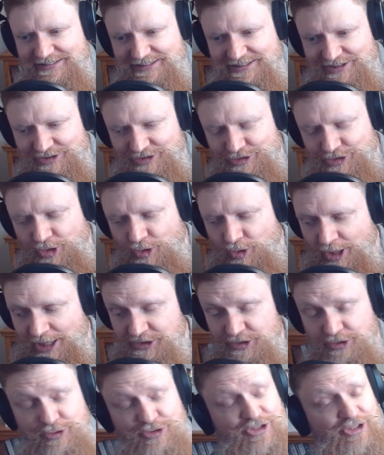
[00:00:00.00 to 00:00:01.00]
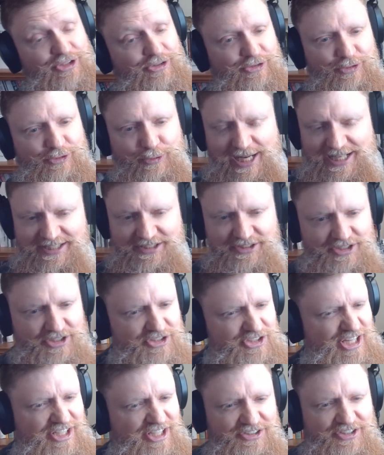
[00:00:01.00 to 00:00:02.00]
So, uh, do you still do any
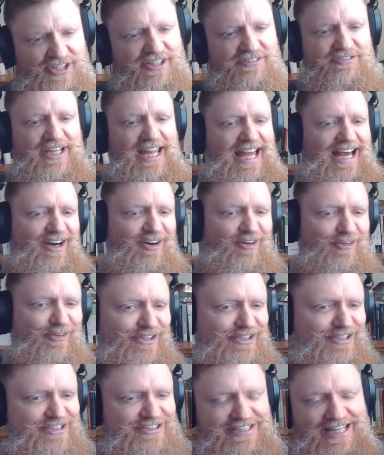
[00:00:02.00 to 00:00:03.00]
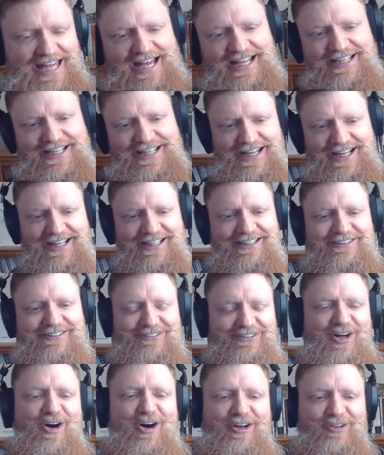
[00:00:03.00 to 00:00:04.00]
DJ stuff now, or is that a
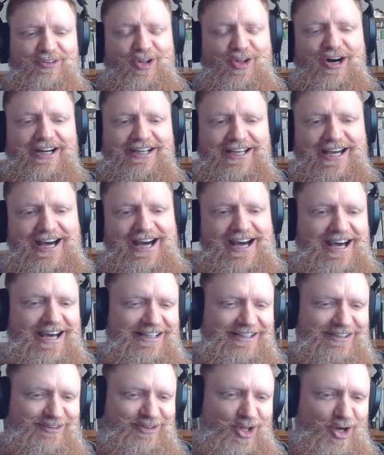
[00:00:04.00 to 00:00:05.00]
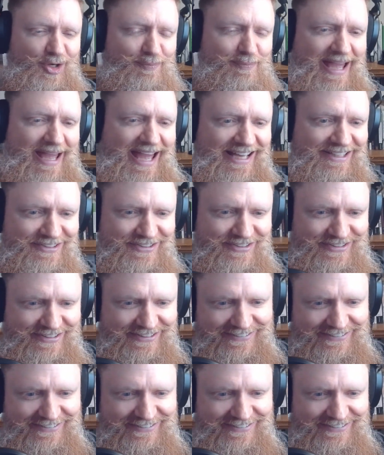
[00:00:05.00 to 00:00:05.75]
long long long uh, long past?